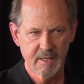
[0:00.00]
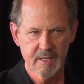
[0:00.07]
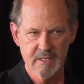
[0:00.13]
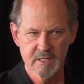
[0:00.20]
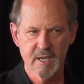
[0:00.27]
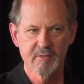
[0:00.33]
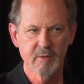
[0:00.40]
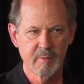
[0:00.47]
and
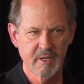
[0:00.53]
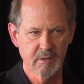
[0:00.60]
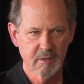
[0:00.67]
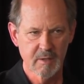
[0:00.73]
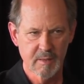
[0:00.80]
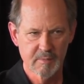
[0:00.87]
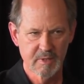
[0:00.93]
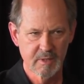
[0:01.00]
has never been
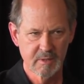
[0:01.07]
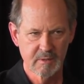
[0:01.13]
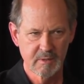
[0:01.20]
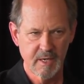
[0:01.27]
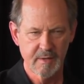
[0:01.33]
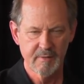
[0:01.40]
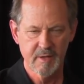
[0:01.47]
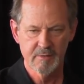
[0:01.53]
corrupted,
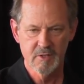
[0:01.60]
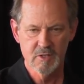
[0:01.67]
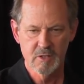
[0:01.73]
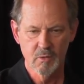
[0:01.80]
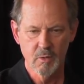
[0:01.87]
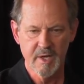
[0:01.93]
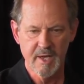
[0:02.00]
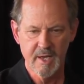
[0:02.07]
and that
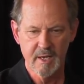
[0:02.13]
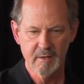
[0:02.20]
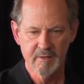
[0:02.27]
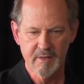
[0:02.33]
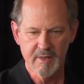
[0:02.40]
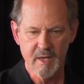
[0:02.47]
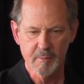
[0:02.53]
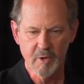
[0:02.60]
there's a way
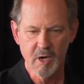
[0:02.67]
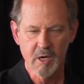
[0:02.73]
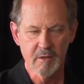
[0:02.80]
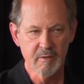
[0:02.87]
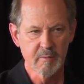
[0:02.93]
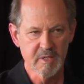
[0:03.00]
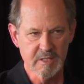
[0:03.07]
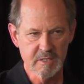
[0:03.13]
that that part
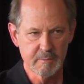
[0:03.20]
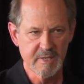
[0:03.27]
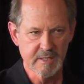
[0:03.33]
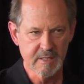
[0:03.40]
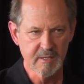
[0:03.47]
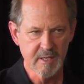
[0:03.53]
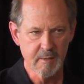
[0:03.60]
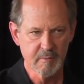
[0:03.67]
of them can
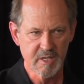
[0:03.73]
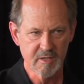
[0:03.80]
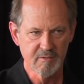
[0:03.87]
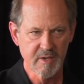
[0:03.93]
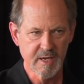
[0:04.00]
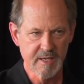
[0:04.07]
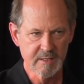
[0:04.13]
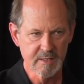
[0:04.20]
speak to them and
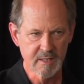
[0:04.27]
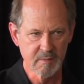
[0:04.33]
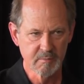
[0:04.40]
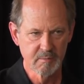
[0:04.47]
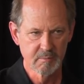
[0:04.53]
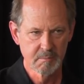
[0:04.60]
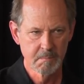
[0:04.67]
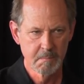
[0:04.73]
advise them.
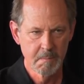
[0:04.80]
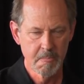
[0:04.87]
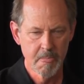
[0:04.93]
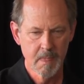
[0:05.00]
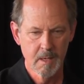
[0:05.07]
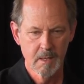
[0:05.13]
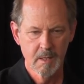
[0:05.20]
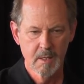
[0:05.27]

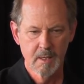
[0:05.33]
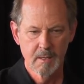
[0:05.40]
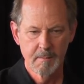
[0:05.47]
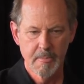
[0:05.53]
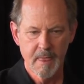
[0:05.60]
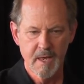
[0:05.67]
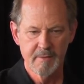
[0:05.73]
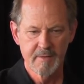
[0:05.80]

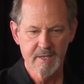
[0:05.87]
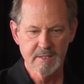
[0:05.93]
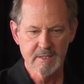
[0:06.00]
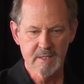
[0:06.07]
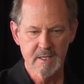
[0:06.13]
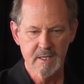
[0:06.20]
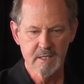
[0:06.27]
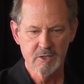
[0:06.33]
And
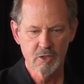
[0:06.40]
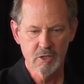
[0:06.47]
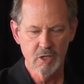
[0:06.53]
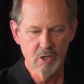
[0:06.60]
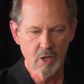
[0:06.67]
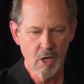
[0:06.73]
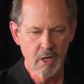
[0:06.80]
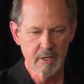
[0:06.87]
this is, you
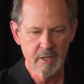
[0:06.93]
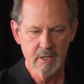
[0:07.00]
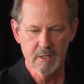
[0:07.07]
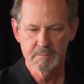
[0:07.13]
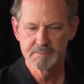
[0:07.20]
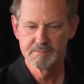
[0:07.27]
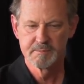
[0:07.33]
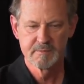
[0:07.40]
can call it
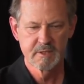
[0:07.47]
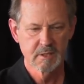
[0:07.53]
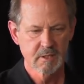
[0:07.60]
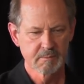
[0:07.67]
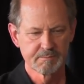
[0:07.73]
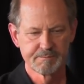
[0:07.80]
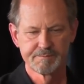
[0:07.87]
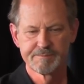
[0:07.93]
your
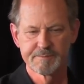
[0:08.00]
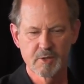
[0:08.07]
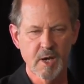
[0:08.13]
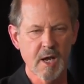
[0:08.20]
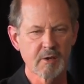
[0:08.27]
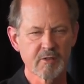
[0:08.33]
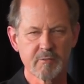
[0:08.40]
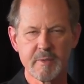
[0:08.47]

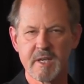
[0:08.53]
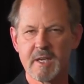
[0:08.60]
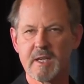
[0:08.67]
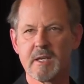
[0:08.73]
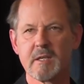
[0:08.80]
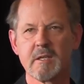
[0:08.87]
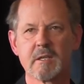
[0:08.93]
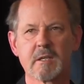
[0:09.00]
ground of
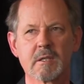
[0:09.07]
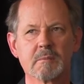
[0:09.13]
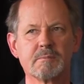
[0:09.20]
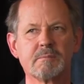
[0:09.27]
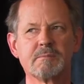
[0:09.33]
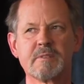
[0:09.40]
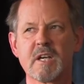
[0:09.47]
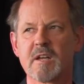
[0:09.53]
being, your
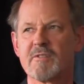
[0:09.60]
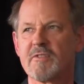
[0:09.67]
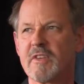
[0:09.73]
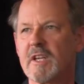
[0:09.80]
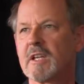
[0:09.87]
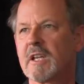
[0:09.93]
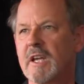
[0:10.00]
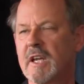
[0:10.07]
gut
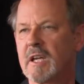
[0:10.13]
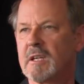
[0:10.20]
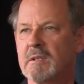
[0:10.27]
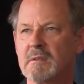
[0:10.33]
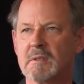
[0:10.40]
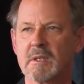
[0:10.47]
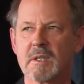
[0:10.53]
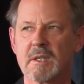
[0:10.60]

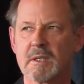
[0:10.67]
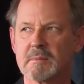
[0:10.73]
feeling,